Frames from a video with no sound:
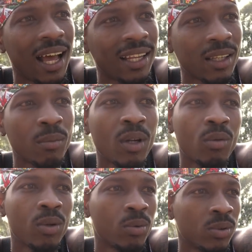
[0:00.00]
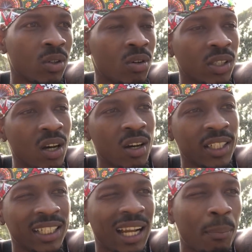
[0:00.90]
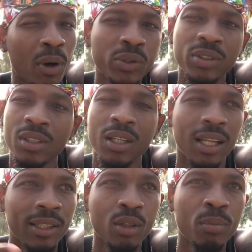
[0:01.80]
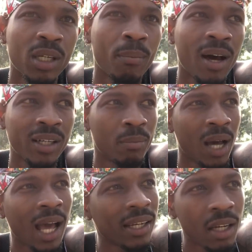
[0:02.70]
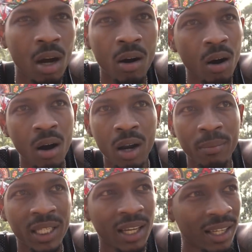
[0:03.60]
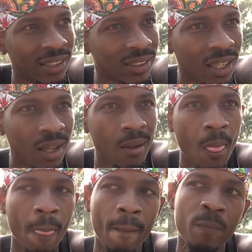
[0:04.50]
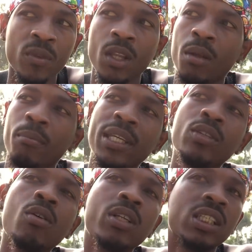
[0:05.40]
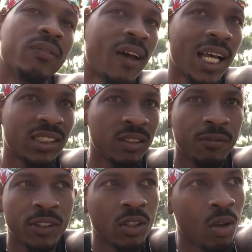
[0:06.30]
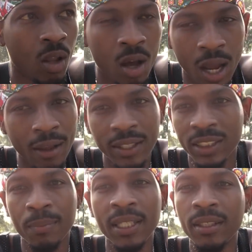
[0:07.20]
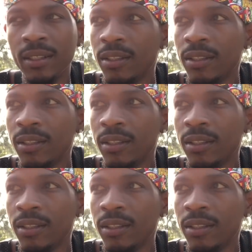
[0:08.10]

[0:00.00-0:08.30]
let him know what was going on, and I posted a little bit about it, but I didn't go hard, because me doing this fashion for so long, it's been,